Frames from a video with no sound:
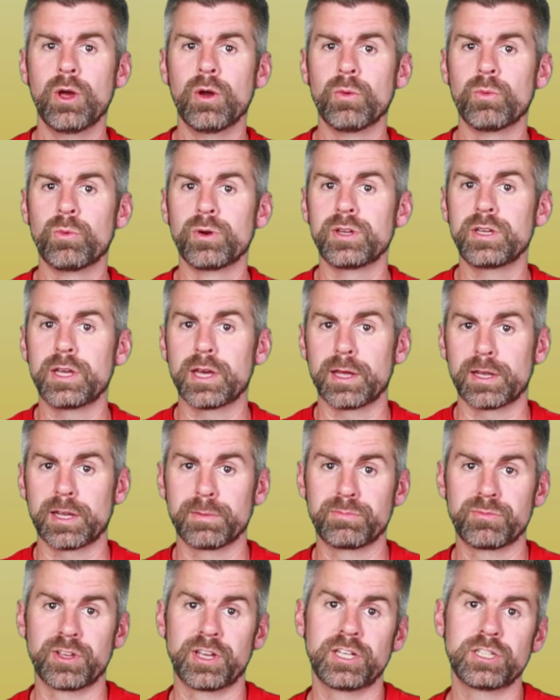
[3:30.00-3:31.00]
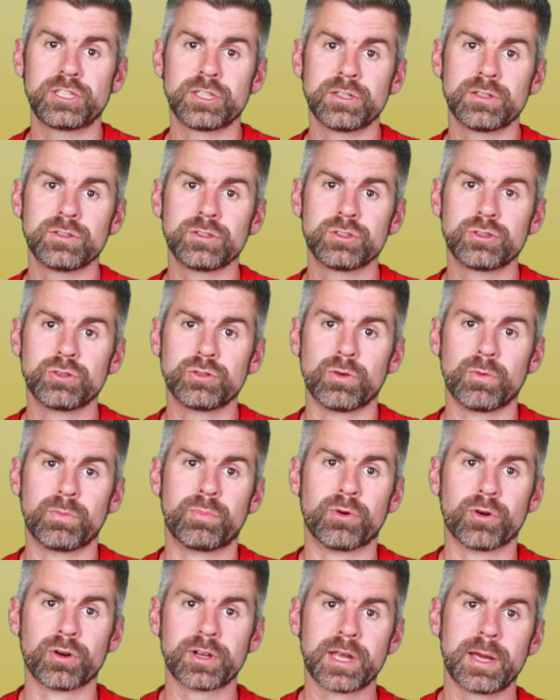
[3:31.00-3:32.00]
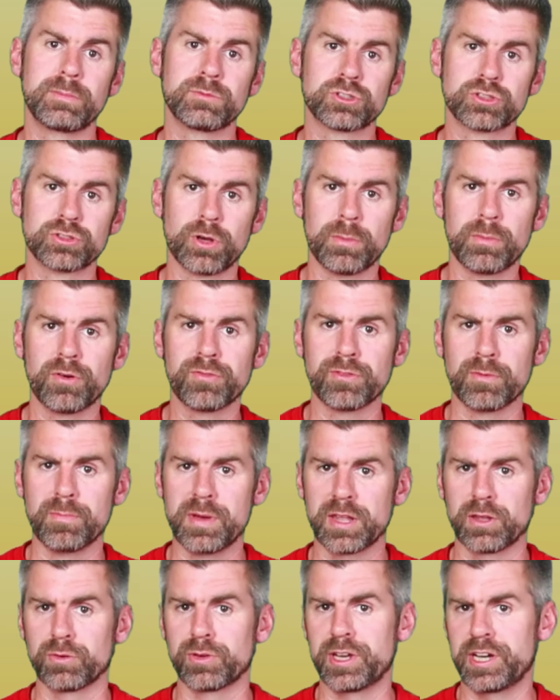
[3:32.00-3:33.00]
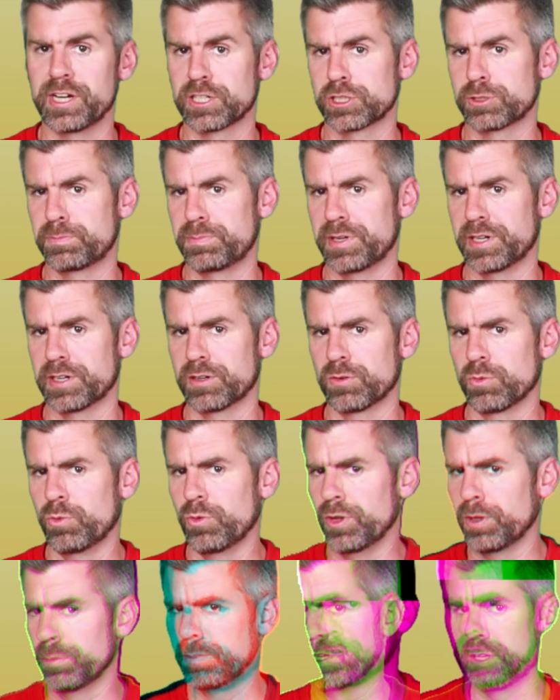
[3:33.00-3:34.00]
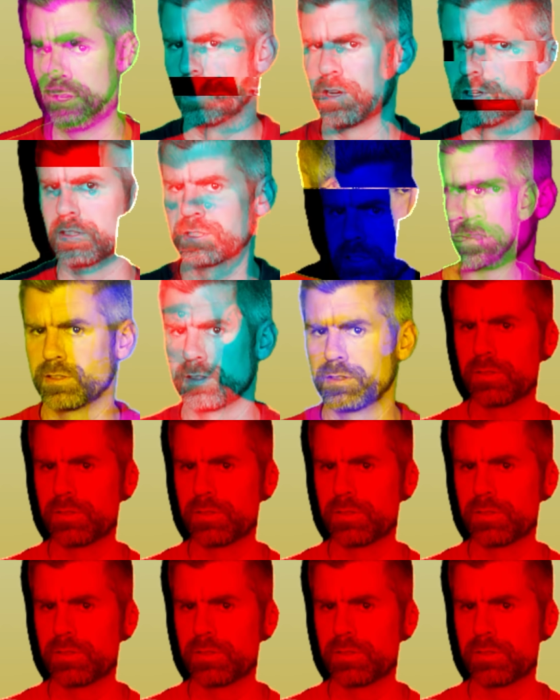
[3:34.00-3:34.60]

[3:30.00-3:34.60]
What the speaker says: With the adaptation to a board game, some of the Metal Gear spirit will be lost.